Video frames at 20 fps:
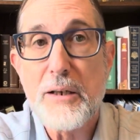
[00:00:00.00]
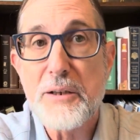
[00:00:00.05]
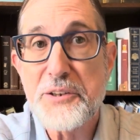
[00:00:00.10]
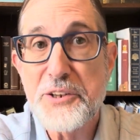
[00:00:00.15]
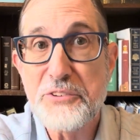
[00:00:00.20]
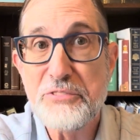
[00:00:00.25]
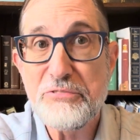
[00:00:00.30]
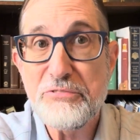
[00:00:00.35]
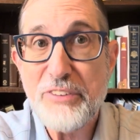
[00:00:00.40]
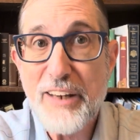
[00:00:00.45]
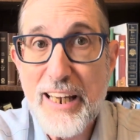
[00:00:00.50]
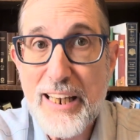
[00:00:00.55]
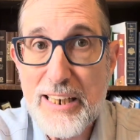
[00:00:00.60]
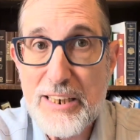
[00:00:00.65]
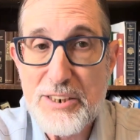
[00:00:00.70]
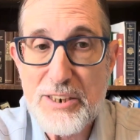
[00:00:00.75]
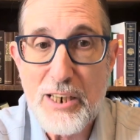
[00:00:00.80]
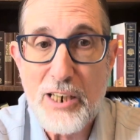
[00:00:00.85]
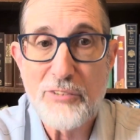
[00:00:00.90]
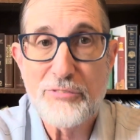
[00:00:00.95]
the
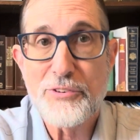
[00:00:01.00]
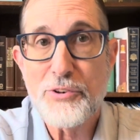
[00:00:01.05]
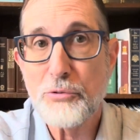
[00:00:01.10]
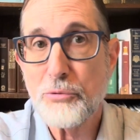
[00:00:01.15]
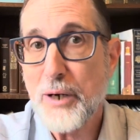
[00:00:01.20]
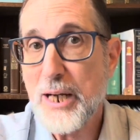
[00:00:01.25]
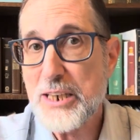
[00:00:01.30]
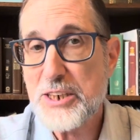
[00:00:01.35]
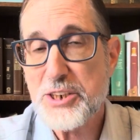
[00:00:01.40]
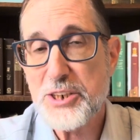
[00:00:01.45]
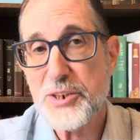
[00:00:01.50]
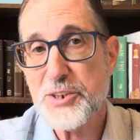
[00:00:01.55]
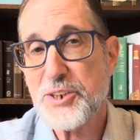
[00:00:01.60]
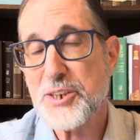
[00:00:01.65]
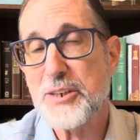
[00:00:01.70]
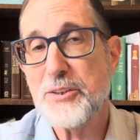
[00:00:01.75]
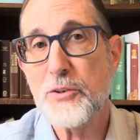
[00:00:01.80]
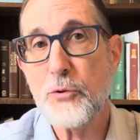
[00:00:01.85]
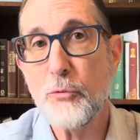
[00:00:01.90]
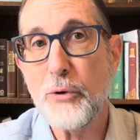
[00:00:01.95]
fate of the righteous
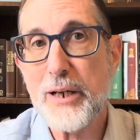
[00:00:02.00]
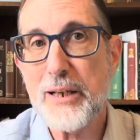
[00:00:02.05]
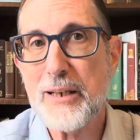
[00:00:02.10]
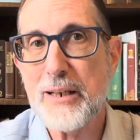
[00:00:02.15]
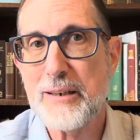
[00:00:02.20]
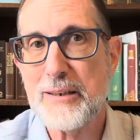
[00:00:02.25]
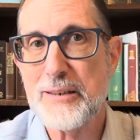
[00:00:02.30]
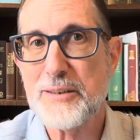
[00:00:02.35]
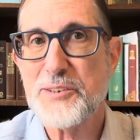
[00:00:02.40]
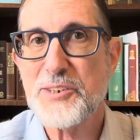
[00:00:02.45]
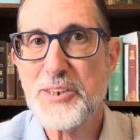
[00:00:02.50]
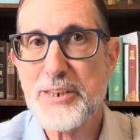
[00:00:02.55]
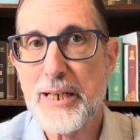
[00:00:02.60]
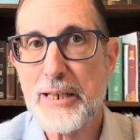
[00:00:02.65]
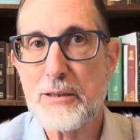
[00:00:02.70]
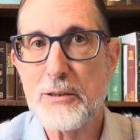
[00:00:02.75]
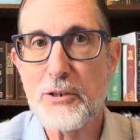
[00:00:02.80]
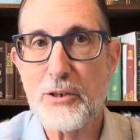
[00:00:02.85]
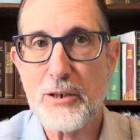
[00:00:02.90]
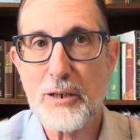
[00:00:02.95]
and the wicked and say,
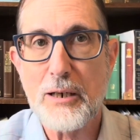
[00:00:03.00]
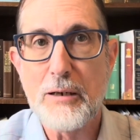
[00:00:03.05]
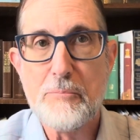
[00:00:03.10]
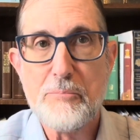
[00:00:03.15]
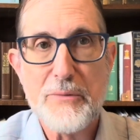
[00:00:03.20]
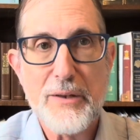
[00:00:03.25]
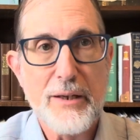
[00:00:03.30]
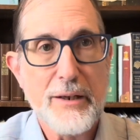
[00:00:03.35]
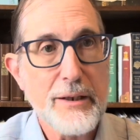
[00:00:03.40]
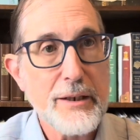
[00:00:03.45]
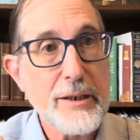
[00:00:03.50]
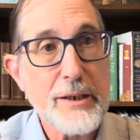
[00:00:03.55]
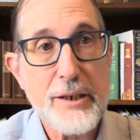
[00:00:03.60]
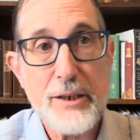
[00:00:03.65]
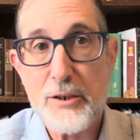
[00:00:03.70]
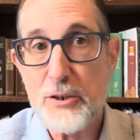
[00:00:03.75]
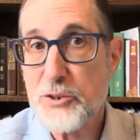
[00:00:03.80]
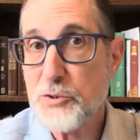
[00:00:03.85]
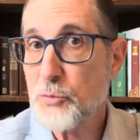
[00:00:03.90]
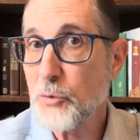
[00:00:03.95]
look,
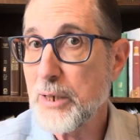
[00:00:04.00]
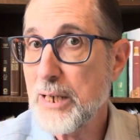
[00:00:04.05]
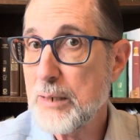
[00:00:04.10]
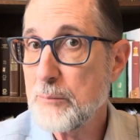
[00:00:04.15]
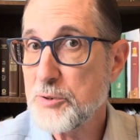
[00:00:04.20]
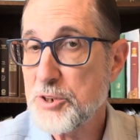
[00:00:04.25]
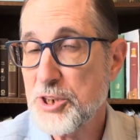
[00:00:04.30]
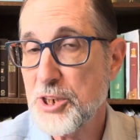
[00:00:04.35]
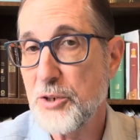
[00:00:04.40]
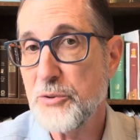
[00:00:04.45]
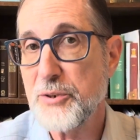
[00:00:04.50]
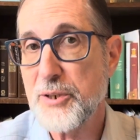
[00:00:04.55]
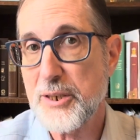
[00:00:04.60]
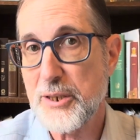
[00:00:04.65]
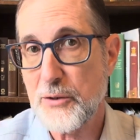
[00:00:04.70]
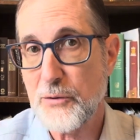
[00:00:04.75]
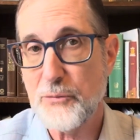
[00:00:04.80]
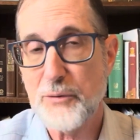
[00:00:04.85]
here's what I'm showing you.